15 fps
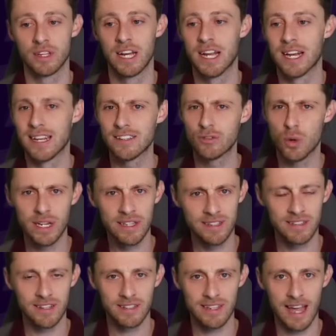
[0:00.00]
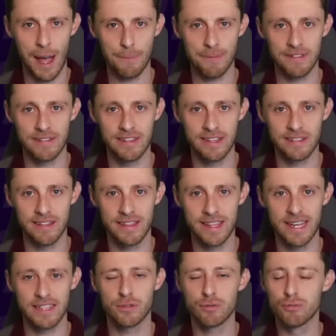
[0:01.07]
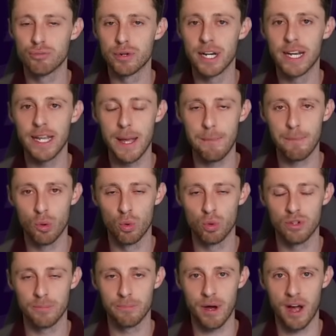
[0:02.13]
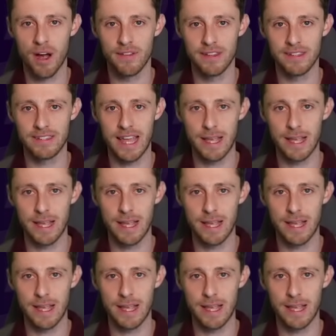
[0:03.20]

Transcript: Let's quickly discuss captaincy, as I think that's a really important part of this game